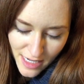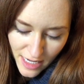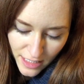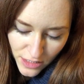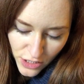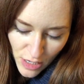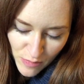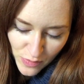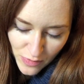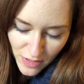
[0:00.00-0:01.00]
I could
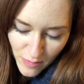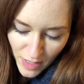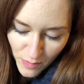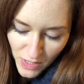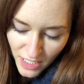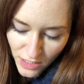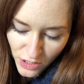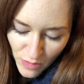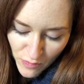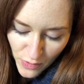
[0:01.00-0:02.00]
jump with my pink
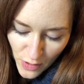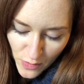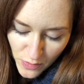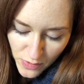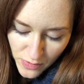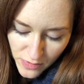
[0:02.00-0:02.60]
jump rope,